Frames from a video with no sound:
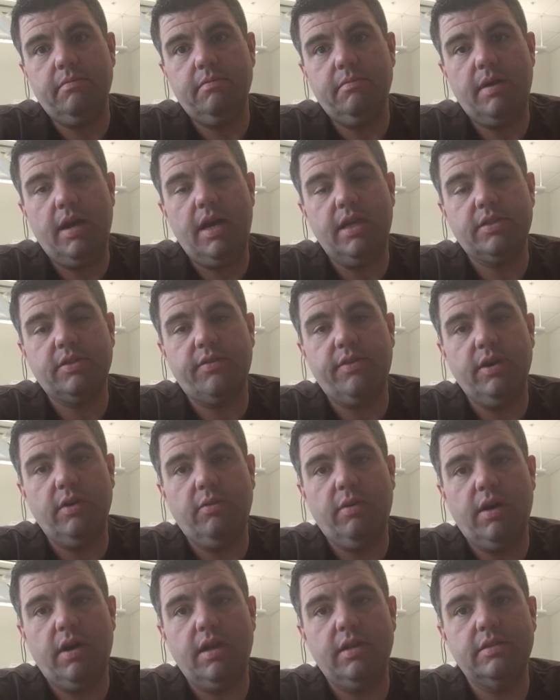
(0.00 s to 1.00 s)
mask fit
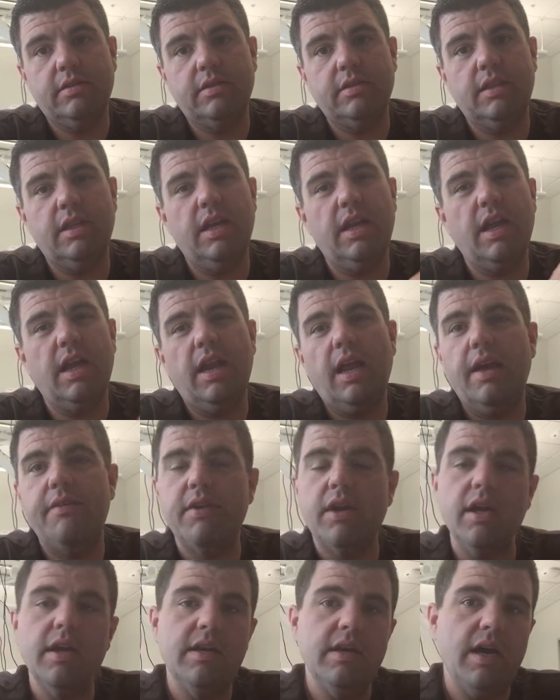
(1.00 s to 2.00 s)
wise, and then I'd have
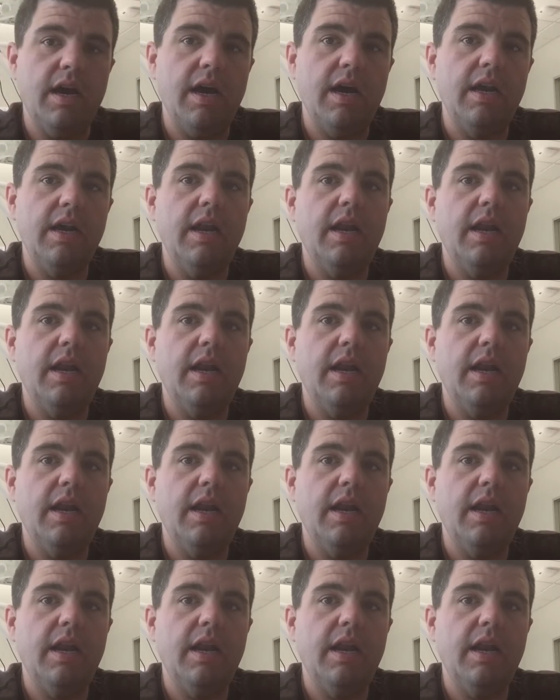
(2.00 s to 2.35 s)
a good night,